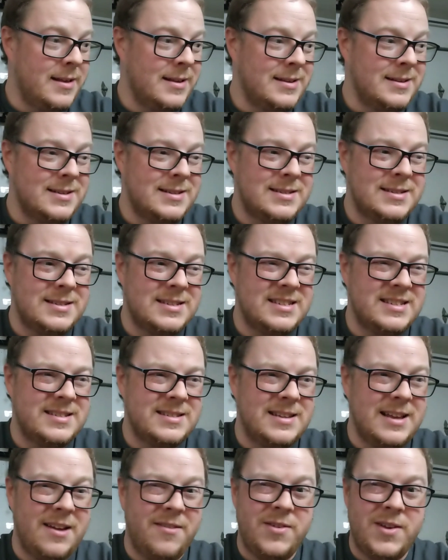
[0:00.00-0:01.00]

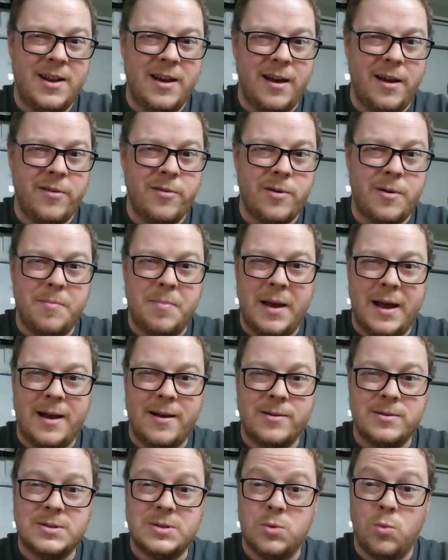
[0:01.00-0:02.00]
700
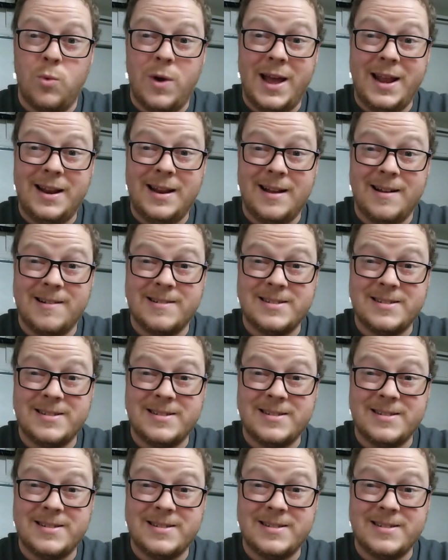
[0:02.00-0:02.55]
pounds wet or